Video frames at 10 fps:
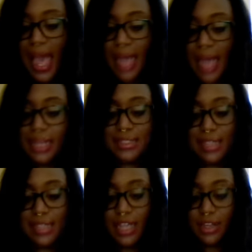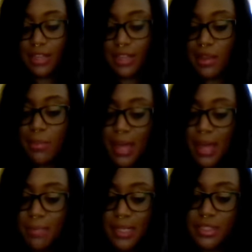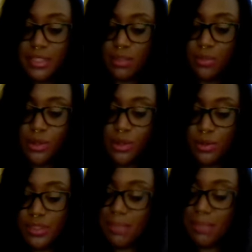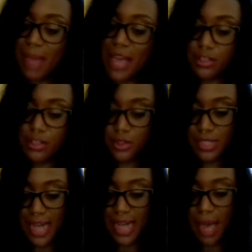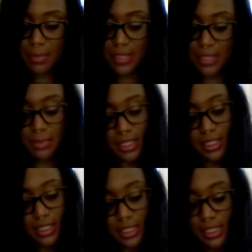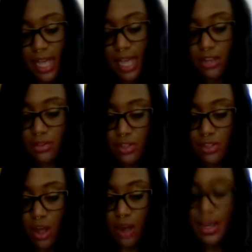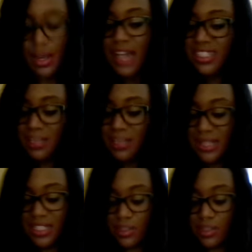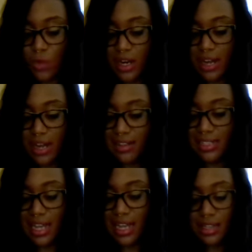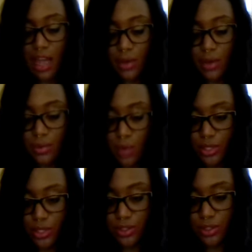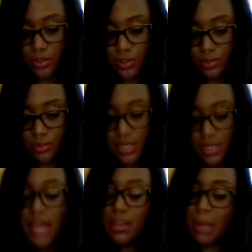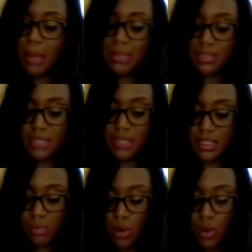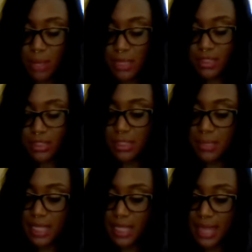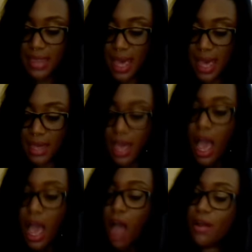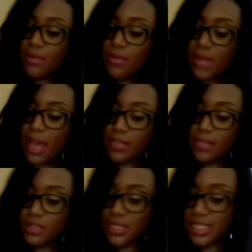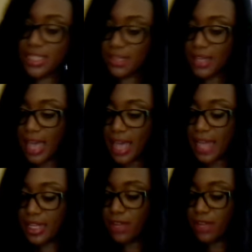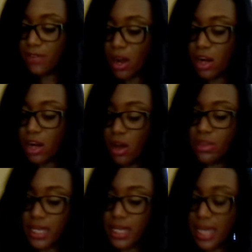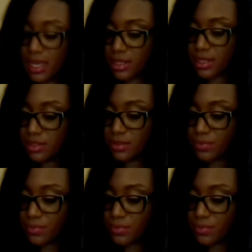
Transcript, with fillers: And I see here that there may be some news, some bad news that happens because of this sad news card. Something doesn't work out exactly how you want it to. There may be some disappointment or something like that. However, we have this receiving a gift card on the end,